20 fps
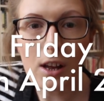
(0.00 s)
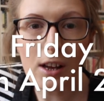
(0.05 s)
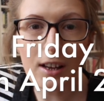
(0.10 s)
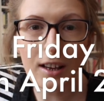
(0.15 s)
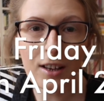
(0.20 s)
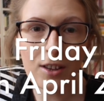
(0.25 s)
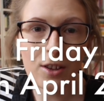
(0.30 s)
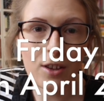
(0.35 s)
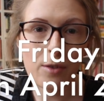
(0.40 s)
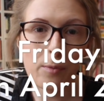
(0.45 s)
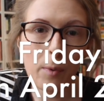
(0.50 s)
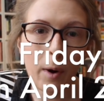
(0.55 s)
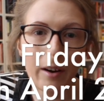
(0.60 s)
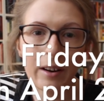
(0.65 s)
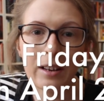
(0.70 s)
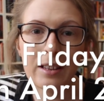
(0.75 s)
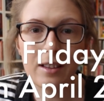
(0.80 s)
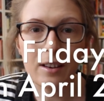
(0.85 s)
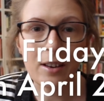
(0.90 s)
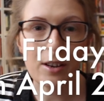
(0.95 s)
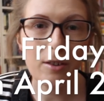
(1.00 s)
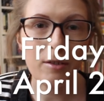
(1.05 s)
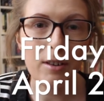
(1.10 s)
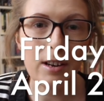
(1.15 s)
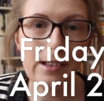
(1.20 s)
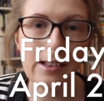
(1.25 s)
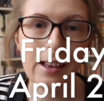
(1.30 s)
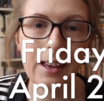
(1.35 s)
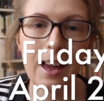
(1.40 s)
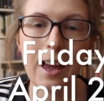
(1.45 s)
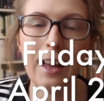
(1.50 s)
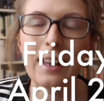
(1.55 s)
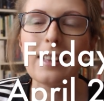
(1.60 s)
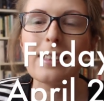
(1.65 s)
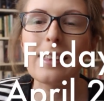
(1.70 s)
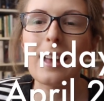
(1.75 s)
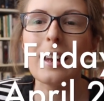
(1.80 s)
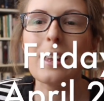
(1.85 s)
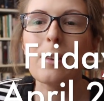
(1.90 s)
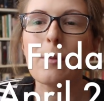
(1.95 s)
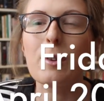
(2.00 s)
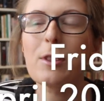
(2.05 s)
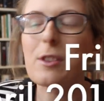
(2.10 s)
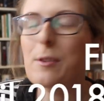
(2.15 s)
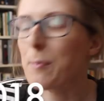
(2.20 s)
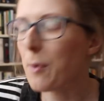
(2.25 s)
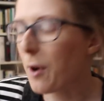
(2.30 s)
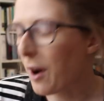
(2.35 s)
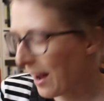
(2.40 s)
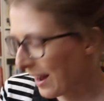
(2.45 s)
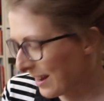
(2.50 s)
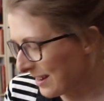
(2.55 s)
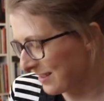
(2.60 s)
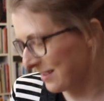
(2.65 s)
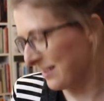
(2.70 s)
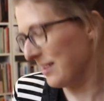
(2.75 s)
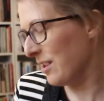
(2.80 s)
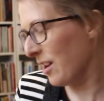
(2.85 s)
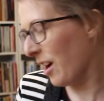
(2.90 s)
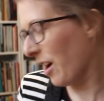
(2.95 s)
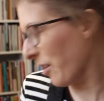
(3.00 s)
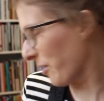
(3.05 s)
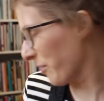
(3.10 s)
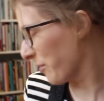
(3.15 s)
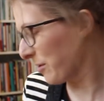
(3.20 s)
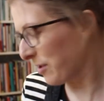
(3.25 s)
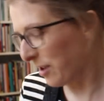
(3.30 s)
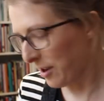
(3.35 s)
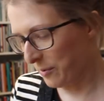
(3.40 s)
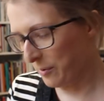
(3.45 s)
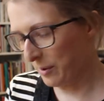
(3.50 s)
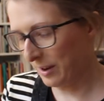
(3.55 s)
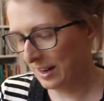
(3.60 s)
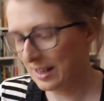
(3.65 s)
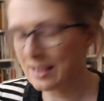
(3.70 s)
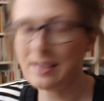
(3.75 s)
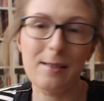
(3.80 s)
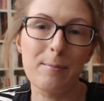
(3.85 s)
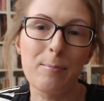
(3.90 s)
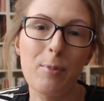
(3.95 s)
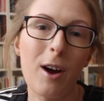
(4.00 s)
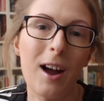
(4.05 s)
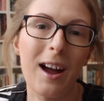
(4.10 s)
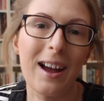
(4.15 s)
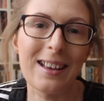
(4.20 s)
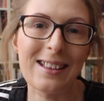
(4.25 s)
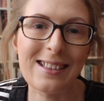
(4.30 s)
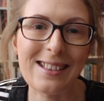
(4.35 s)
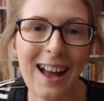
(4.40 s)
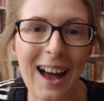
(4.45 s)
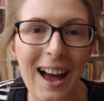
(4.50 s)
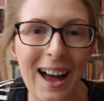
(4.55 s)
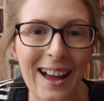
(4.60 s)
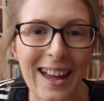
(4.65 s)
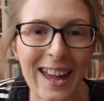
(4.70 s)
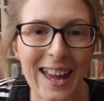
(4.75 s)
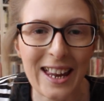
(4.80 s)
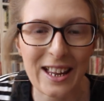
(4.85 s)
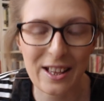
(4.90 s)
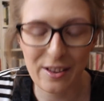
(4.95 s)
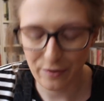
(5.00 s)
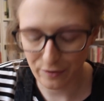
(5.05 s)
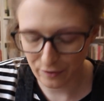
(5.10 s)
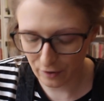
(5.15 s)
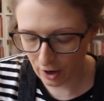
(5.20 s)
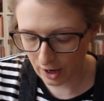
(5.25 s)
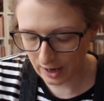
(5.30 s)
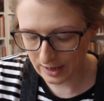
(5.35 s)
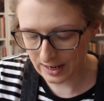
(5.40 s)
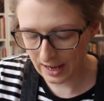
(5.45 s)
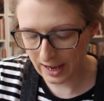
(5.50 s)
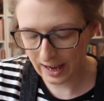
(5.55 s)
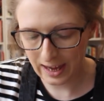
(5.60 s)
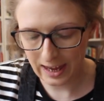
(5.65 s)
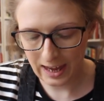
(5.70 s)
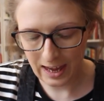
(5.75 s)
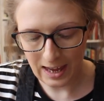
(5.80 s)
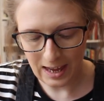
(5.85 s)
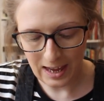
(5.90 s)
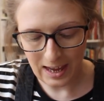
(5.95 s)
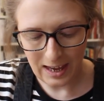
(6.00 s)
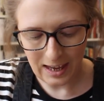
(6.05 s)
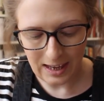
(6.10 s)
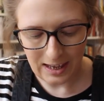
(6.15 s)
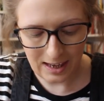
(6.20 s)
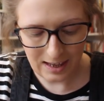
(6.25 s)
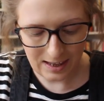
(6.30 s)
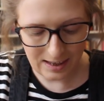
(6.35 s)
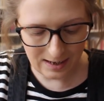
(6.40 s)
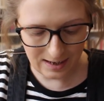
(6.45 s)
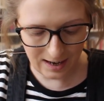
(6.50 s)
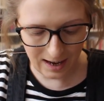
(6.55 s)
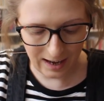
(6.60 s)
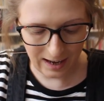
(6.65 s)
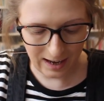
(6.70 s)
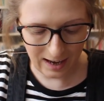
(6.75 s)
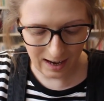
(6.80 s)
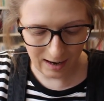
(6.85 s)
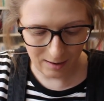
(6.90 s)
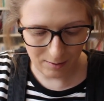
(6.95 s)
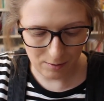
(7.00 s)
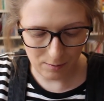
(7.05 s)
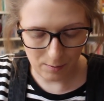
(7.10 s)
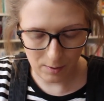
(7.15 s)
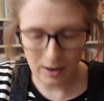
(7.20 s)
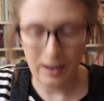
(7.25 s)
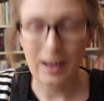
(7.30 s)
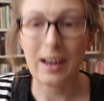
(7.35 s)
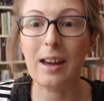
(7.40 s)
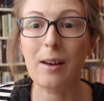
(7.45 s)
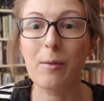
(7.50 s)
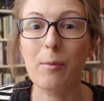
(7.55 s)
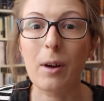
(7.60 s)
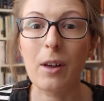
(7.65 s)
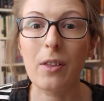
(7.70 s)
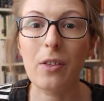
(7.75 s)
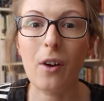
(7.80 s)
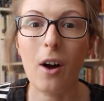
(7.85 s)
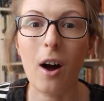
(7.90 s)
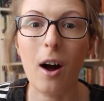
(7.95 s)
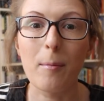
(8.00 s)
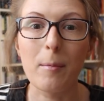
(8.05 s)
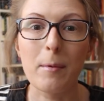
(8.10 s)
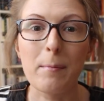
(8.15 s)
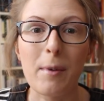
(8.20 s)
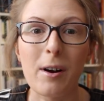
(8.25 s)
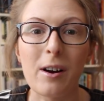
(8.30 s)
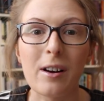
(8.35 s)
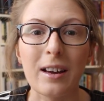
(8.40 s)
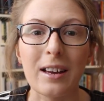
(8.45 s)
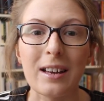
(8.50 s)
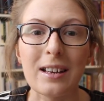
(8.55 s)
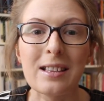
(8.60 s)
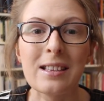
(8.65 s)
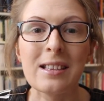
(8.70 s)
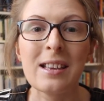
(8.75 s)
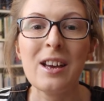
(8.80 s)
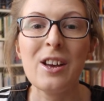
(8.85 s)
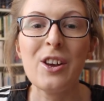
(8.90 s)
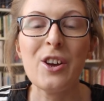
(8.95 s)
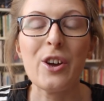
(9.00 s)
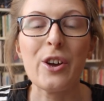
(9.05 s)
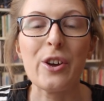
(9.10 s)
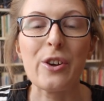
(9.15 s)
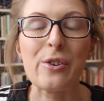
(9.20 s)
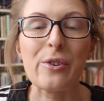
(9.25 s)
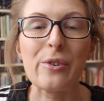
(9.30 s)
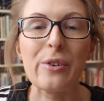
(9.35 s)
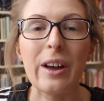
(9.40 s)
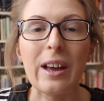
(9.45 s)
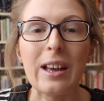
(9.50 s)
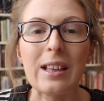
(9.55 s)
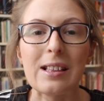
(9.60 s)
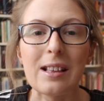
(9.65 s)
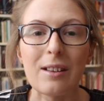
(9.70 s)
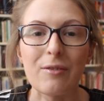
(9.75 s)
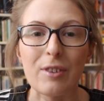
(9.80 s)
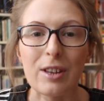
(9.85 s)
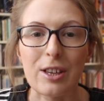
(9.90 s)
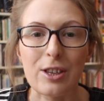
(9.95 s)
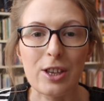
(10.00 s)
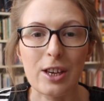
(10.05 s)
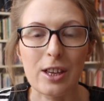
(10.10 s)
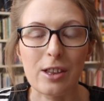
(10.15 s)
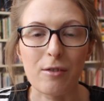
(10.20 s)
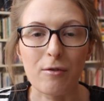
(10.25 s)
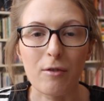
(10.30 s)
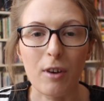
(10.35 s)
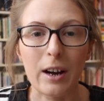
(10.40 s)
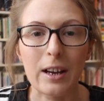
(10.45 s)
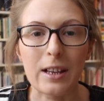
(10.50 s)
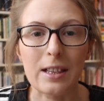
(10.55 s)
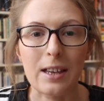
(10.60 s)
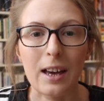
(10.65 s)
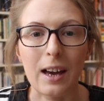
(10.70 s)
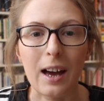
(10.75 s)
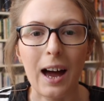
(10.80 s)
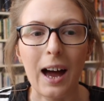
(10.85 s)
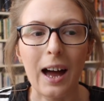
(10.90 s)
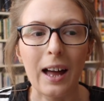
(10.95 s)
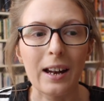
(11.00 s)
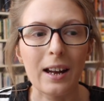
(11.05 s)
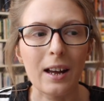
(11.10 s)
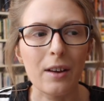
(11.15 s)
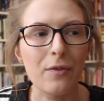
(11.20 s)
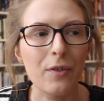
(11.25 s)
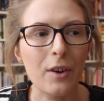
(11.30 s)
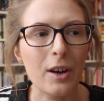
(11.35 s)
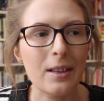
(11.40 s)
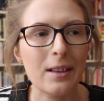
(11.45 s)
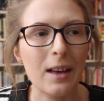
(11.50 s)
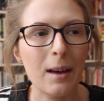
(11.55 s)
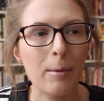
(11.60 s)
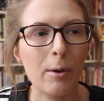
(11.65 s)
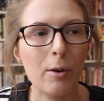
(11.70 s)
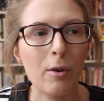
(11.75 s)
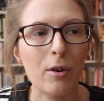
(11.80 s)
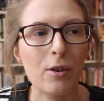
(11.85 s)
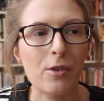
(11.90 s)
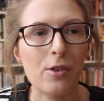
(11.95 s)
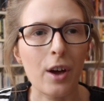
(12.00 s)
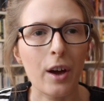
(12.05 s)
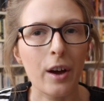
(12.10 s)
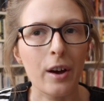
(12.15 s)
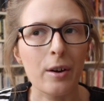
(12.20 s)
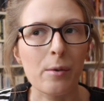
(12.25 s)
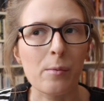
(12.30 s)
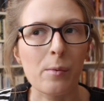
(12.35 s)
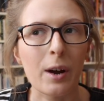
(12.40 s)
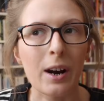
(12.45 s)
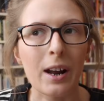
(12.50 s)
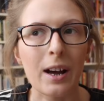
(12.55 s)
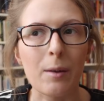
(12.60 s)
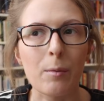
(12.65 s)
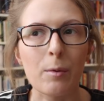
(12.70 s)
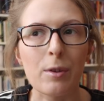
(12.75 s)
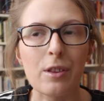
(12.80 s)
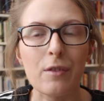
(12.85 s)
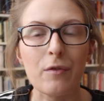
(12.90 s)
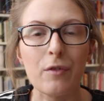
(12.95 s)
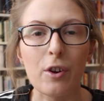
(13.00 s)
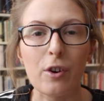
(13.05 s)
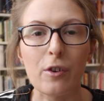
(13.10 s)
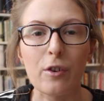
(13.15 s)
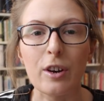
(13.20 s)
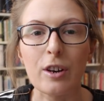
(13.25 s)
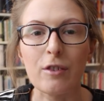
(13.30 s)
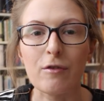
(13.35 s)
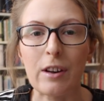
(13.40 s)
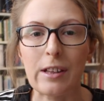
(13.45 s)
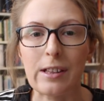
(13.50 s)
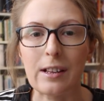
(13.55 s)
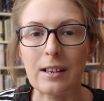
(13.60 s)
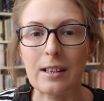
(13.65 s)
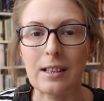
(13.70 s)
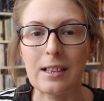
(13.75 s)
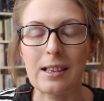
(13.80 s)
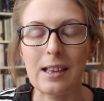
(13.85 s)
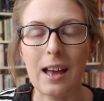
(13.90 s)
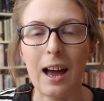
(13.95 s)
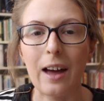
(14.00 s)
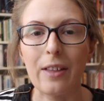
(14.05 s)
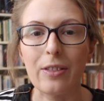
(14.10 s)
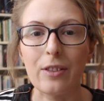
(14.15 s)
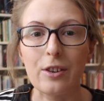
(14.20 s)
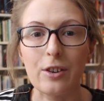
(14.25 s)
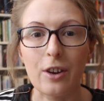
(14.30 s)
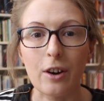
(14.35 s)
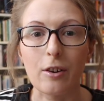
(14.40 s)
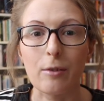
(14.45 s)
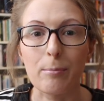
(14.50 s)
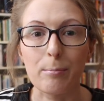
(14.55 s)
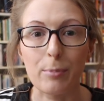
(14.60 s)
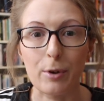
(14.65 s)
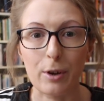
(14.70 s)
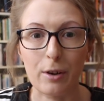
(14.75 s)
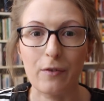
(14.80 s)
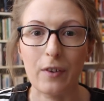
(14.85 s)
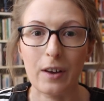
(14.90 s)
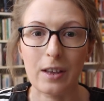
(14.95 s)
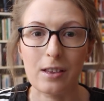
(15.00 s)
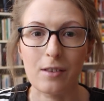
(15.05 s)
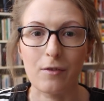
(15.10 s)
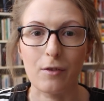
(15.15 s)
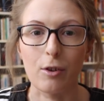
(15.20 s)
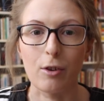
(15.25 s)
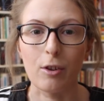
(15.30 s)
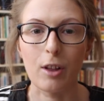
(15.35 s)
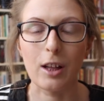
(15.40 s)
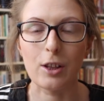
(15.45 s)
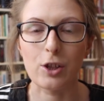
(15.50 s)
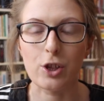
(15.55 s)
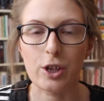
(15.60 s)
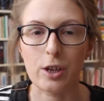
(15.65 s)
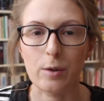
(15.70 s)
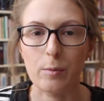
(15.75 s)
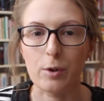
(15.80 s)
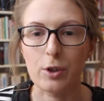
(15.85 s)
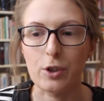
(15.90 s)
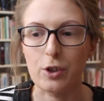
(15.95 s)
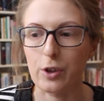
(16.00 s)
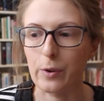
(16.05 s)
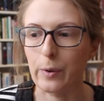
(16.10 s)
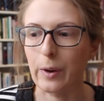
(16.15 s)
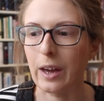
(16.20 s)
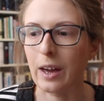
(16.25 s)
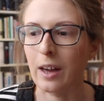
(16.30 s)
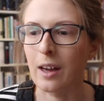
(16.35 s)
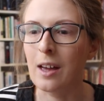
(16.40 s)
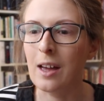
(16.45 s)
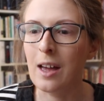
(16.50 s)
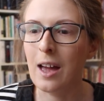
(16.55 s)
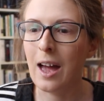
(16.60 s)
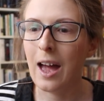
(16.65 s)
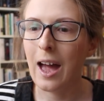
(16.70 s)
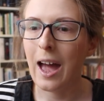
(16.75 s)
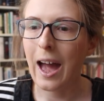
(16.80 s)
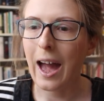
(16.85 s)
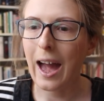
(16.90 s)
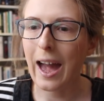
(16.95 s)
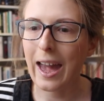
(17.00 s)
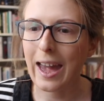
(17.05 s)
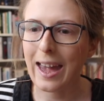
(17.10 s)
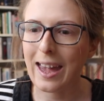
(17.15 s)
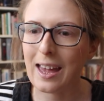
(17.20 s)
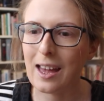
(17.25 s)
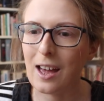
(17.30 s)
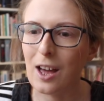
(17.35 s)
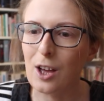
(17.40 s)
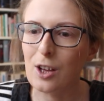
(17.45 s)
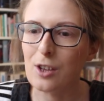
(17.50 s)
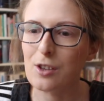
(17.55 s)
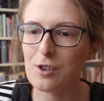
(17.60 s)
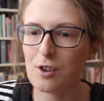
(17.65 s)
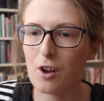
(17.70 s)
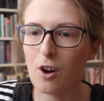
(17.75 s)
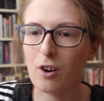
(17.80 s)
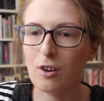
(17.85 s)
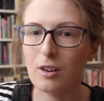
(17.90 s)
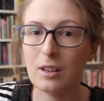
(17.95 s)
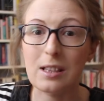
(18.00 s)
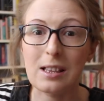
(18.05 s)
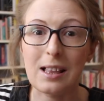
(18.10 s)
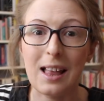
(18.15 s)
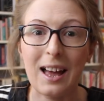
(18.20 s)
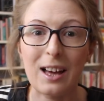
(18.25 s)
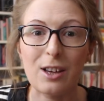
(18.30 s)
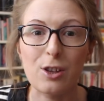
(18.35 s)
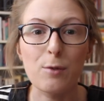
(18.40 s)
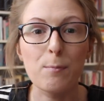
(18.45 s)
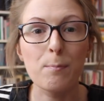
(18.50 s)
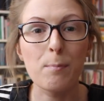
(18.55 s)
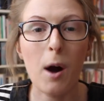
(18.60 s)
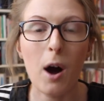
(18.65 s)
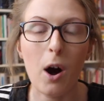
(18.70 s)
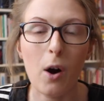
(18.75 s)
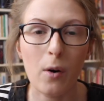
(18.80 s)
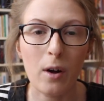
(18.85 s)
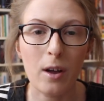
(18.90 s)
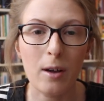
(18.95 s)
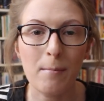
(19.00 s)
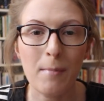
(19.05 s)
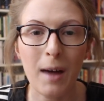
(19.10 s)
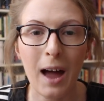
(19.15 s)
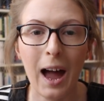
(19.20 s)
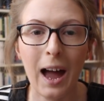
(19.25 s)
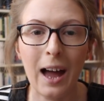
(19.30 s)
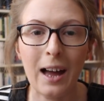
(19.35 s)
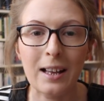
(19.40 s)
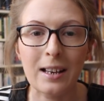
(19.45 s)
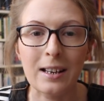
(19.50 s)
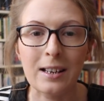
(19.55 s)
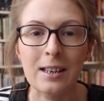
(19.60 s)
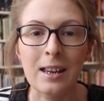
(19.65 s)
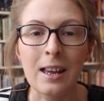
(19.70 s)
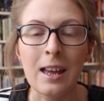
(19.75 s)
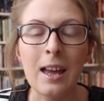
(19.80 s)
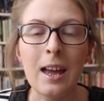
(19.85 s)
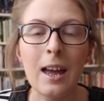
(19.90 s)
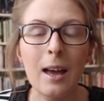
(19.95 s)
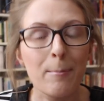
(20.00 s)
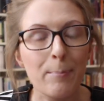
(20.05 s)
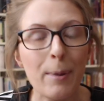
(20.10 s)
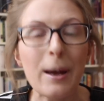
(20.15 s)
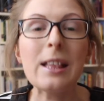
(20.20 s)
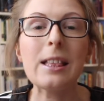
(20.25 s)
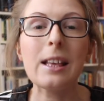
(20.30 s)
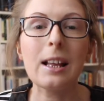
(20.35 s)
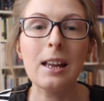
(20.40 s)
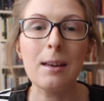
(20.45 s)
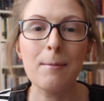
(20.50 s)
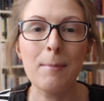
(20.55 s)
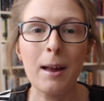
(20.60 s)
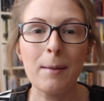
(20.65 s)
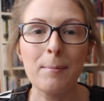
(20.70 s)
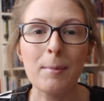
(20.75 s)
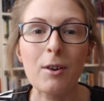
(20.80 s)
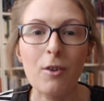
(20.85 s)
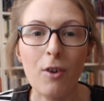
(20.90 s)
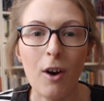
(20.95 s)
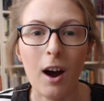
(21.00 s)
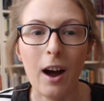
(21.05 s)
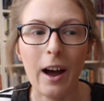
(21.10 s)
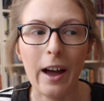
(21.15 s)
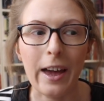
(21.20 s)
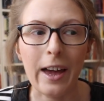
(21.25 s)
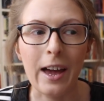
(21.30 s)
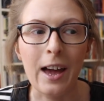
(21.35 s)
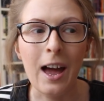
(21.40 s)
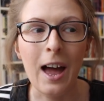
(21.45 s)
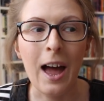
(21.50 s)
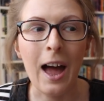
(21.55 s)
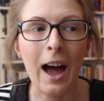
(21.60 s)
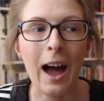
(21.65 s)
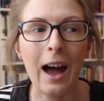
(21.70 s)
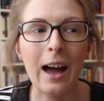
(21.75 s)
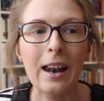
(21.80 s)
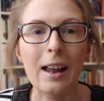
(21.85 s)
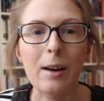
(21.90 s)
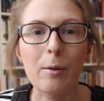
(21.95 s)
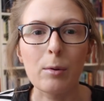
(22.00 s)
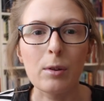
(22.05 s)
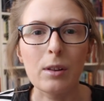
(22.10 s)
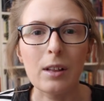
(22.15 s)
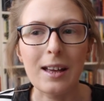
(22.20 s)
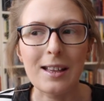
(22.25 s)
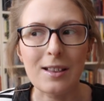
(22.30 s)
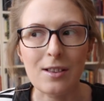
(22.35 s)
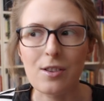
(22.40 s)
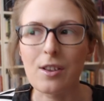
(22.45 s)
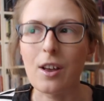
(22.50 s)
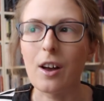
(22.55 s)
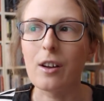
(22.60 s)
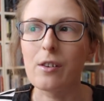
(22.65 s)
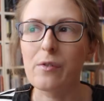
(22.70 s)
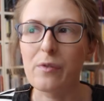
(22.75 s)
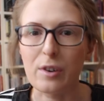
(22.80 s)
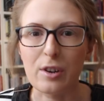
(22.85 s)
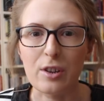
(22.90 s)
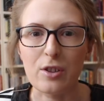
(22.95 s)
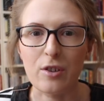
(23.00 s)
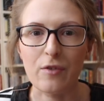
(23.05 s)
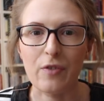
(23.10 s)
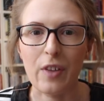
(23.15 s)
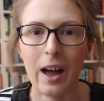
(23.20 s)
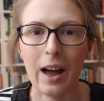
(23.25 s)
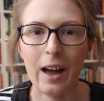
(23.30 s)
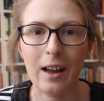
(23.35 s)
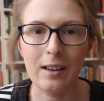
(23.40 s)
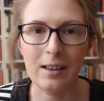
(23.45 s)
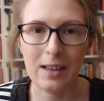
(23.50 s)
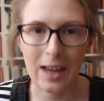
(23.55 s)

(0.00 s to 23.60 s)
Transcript: look, she's wearing dungarees again. Is anyone surprised? No, no one is surprised. Hi, it is Friday. Yesterday, I was working with Carmen Marcus, who is lovely. She's a writer, and I first came across her when I was the vlogger in residence at the Durham Book Festival, and she was doing a song slash poem, and it basically made me cry, and I will insert footage of that